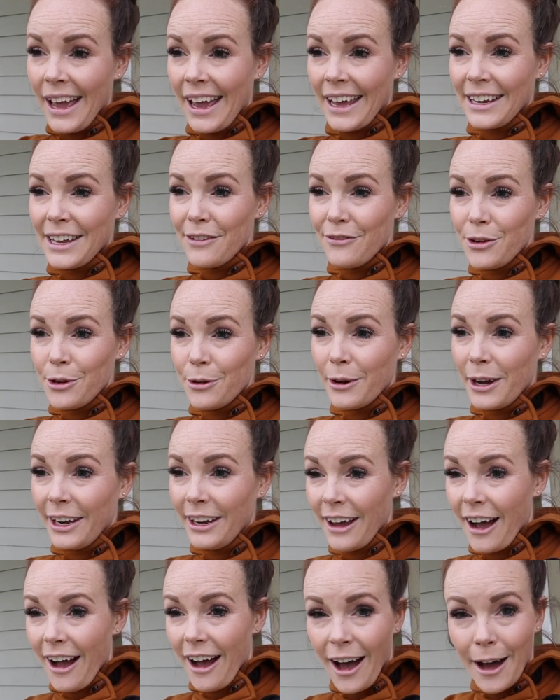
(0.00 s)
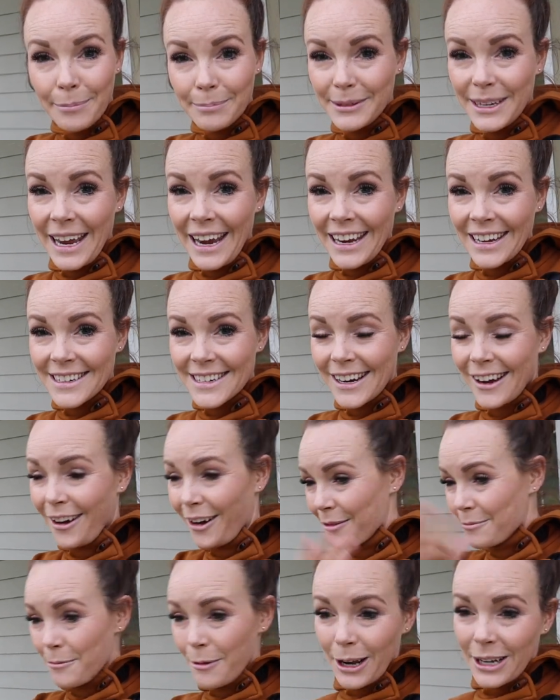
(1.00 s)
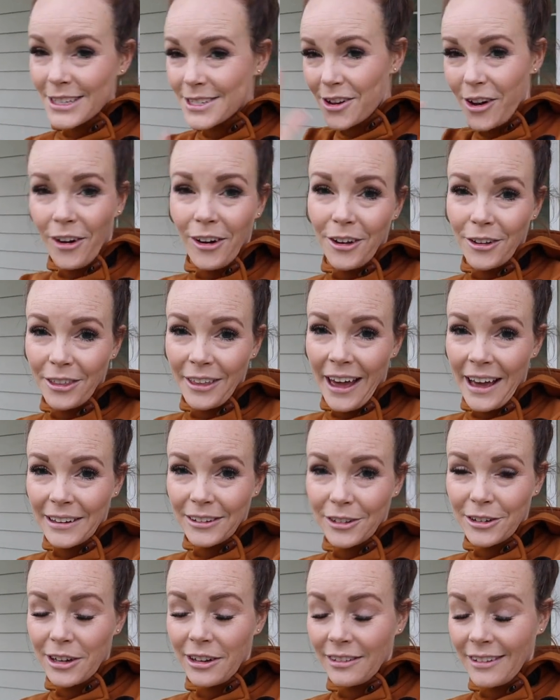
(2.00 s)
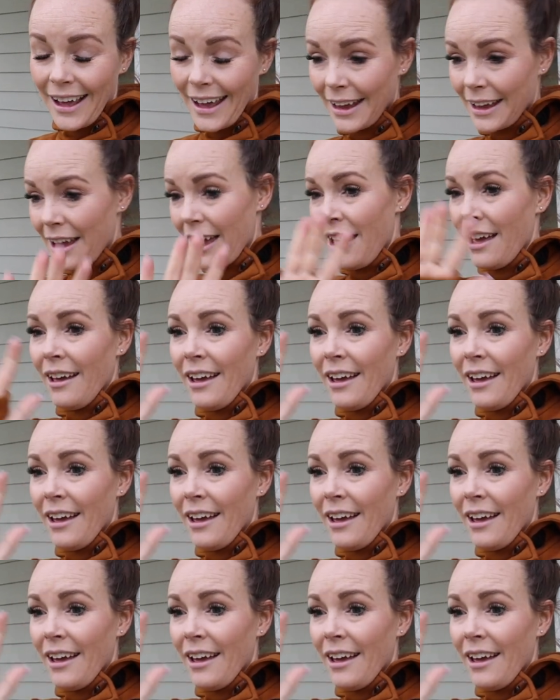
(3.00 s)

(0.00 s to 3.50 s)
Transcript: and give you an update on what is all that looking like.